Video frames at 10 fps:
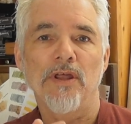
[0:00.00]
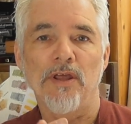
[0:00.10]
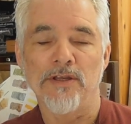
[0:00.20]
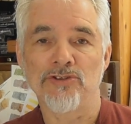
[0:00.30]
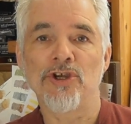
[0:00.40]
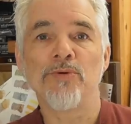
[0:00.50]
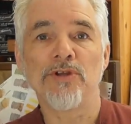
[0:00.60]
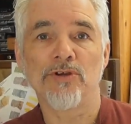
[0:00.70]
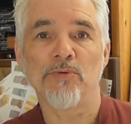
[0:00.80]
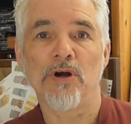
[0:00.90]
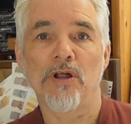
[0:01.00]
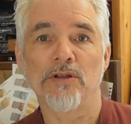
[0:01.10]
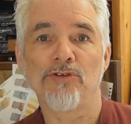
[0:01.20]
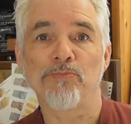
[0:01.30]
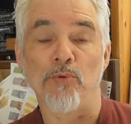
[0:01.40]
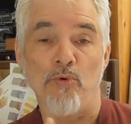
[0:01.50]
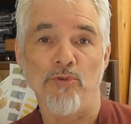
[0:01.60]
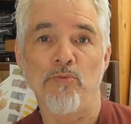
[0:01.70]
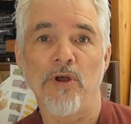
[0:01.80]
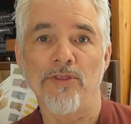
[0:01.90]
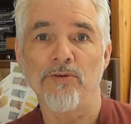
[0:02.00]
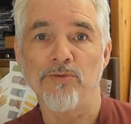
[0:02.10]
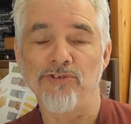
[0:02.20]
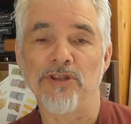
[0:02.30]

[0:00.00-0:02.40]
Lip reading: And Tony Koalis bought the one that was